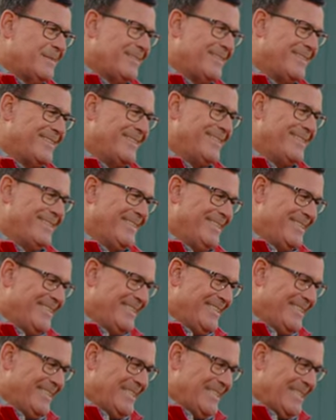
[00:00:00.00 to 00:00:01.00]

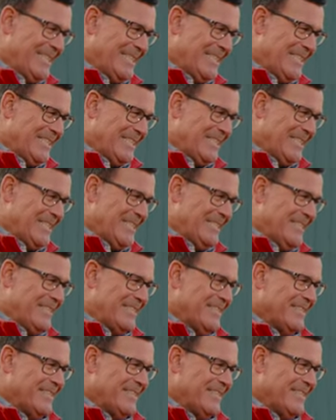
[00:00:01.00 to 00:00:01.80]
No one is speaking in this clip.